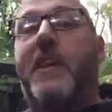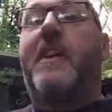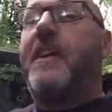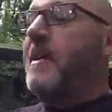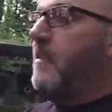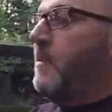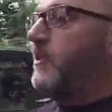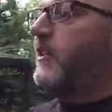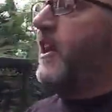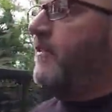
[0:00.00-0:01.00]
are
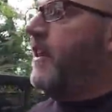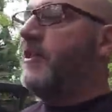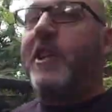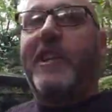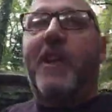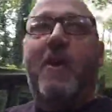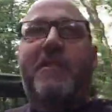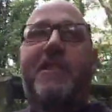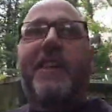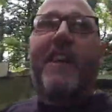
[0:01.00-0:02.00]
put together. Chili
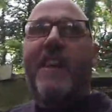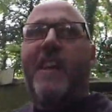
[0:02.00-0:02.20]
dogs,